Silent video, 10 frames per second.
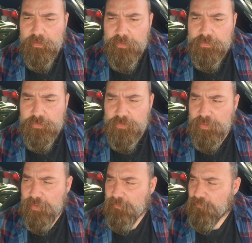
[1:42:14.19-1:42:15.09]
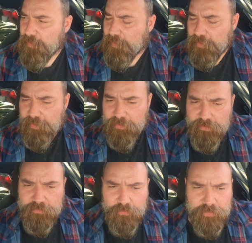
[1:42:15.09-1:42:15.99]
She was kind
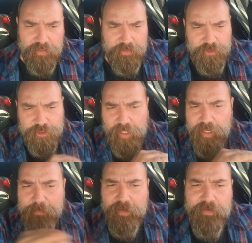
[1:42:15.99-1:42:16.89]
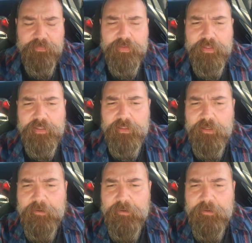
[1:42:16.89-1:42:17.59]
of shy about everything.